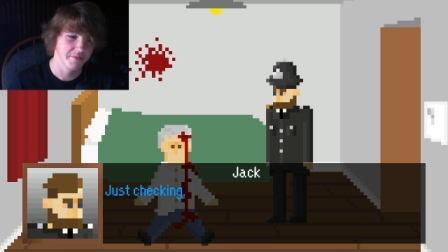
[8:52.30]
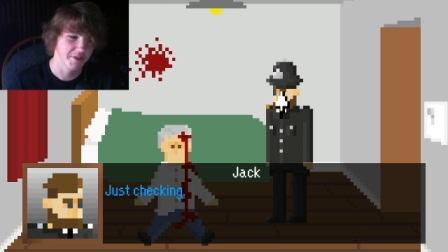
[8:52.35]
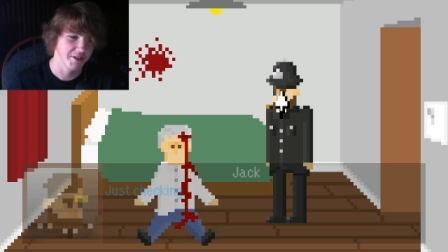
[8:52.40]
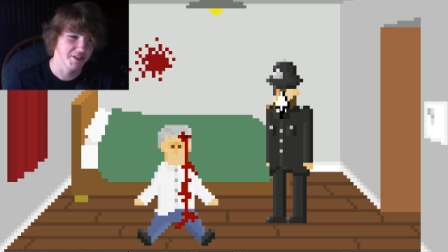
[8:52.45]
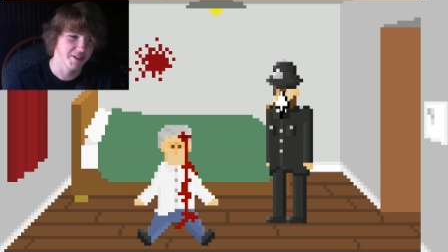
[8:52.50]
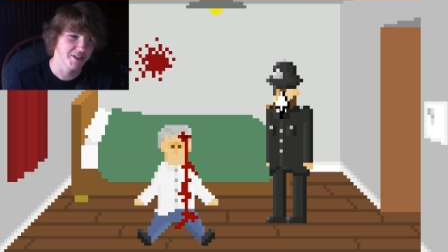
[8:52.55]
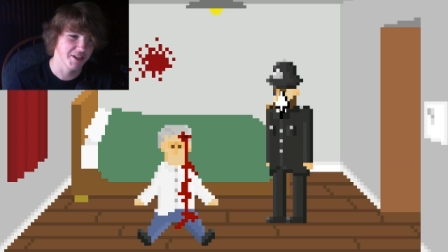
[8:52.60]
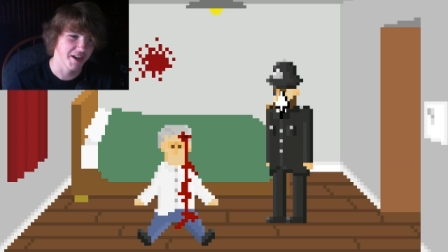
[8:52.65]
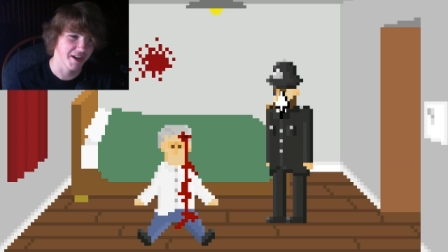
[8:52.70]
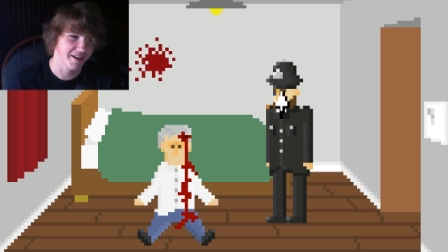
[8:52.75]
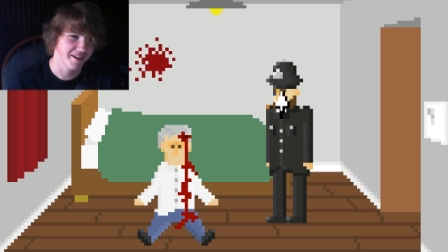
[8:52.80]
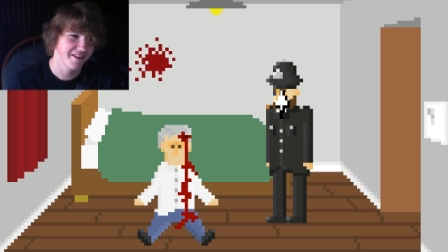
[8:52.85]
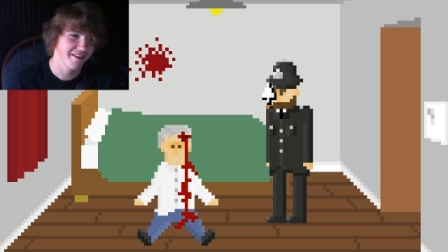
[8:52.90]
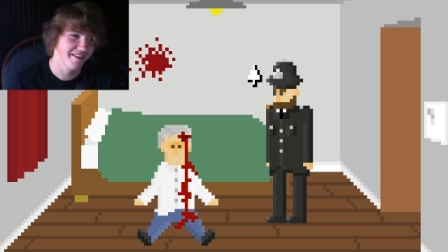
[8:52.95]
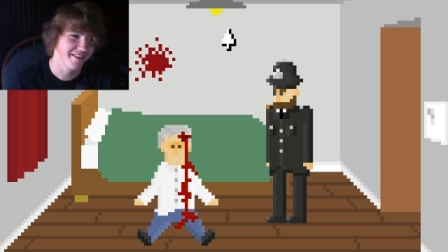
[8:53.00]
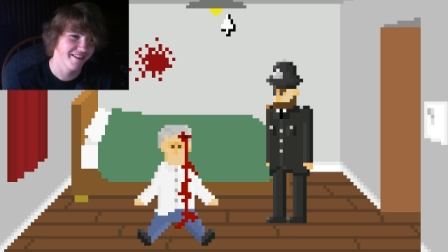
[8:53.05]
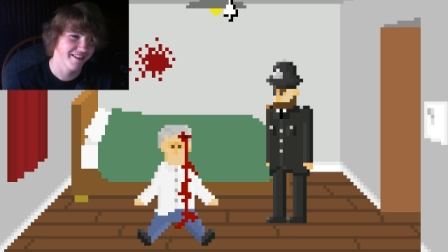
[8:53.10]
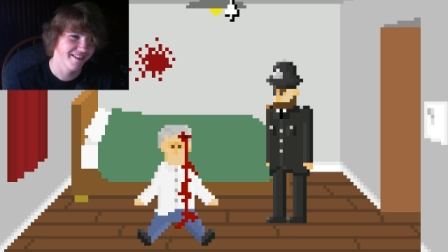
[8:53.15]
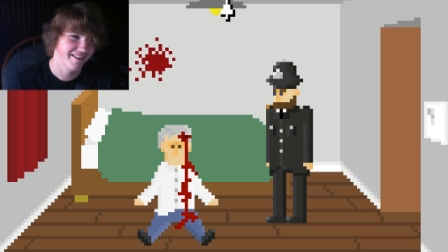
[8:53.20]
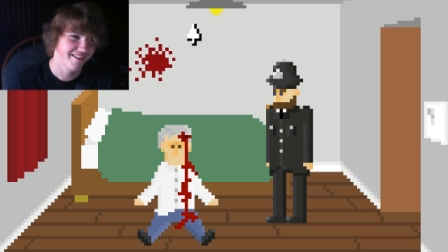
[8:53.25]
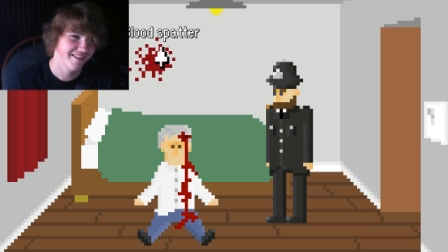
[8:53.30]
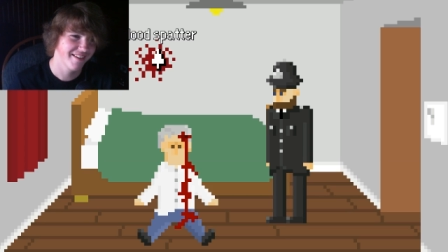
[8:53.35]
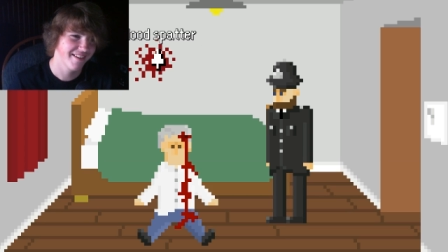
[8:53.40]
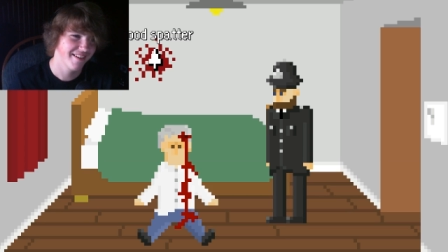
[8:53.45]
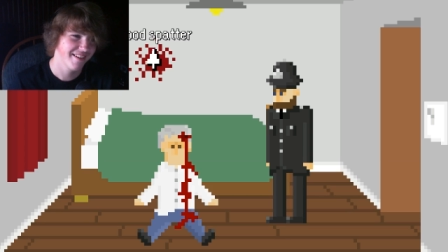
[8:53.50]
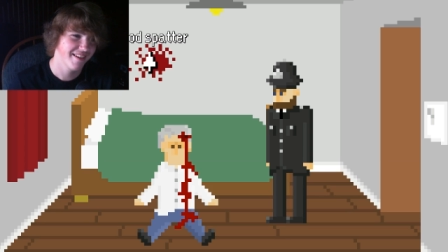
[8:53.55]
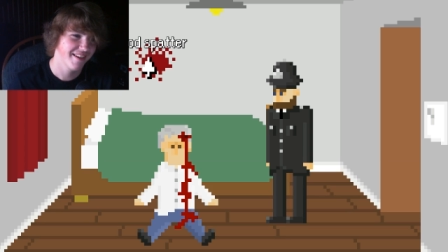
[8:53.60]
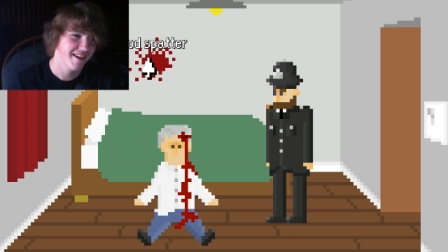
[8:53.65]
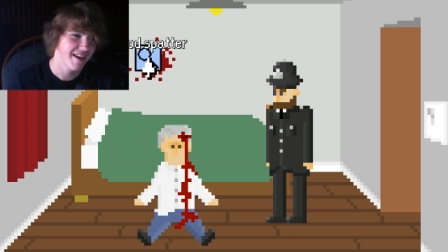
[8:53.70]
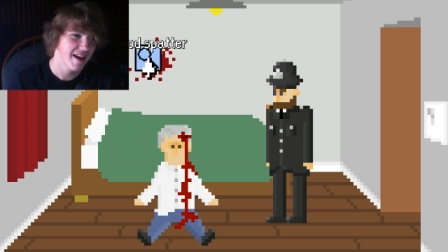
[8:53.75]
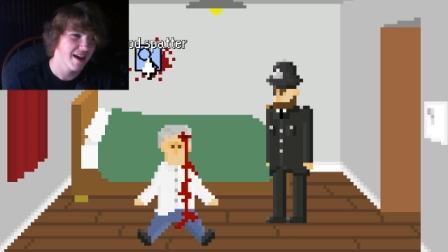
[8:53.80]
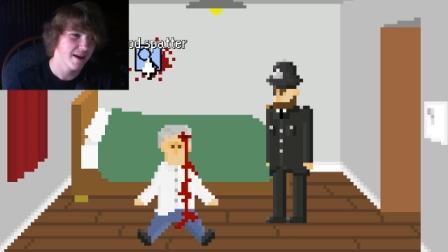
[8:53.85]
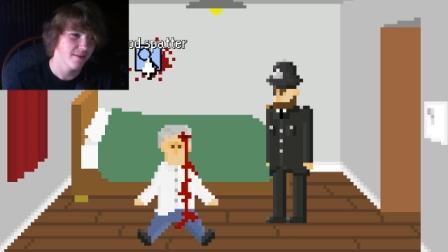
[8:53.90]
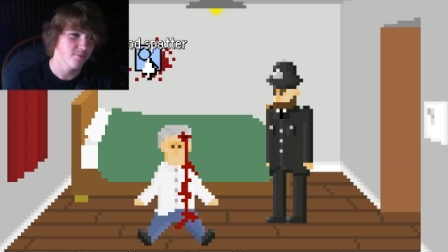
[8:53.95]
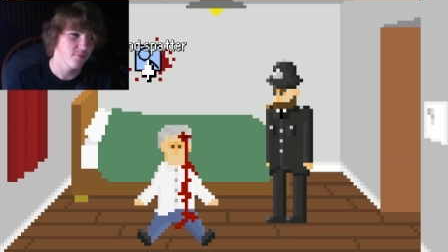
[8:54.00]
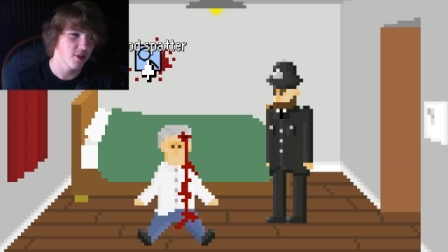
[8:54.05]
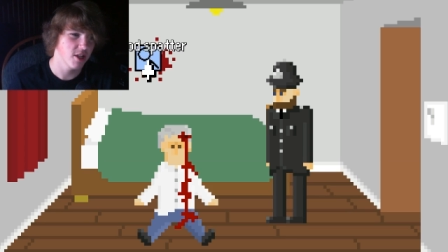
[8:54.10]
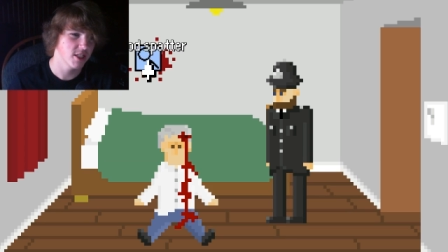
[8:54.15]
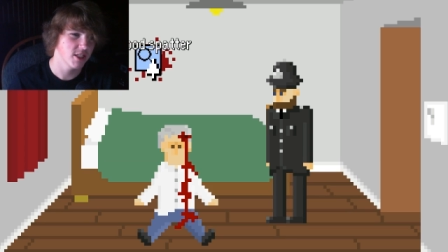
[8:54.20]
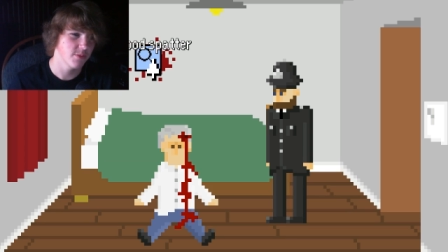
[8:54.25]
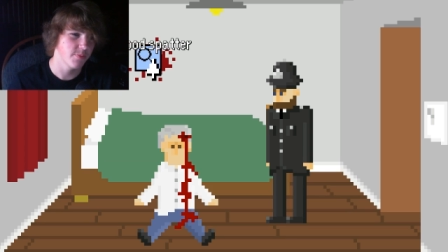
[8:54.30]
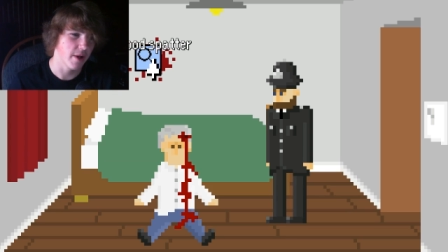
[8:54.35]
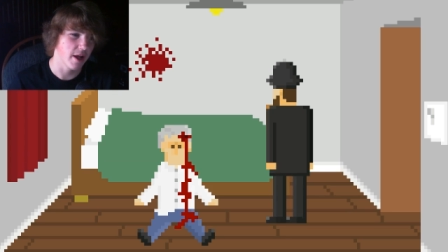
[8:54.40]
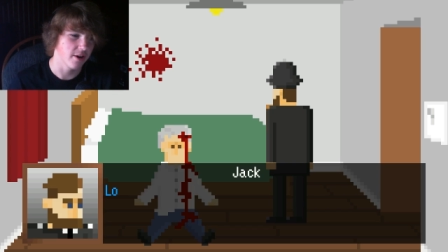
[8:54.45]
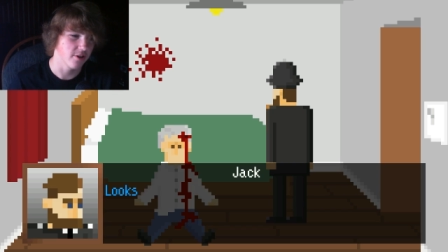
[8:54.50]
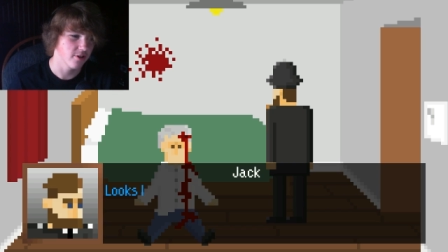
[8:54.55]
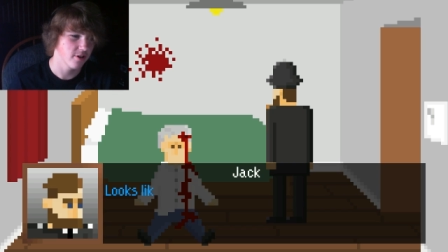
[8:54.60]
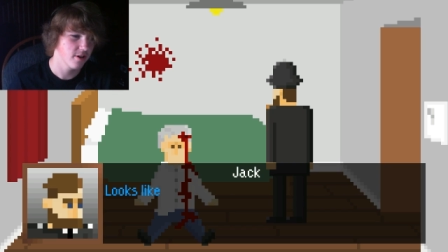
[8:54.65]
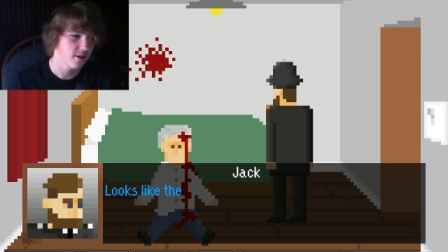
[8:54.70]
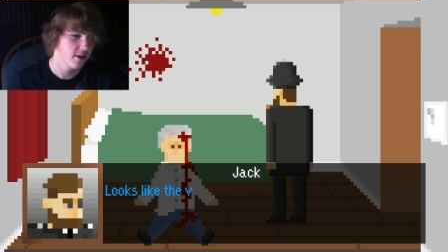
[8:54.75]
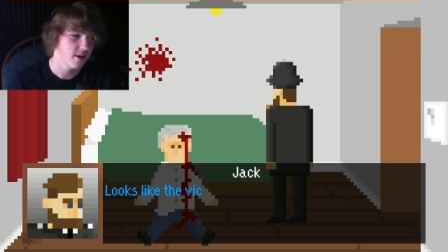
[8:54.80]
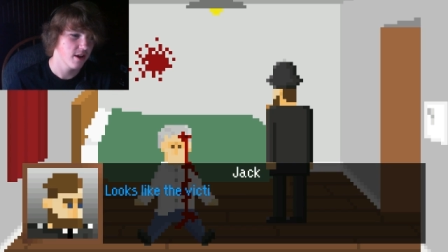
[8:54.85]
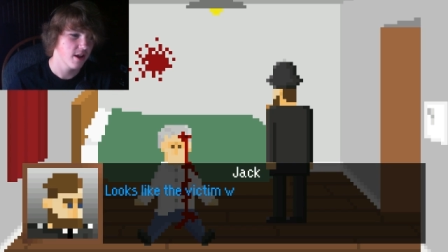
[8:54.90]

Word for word: Just checking. Blood spatter.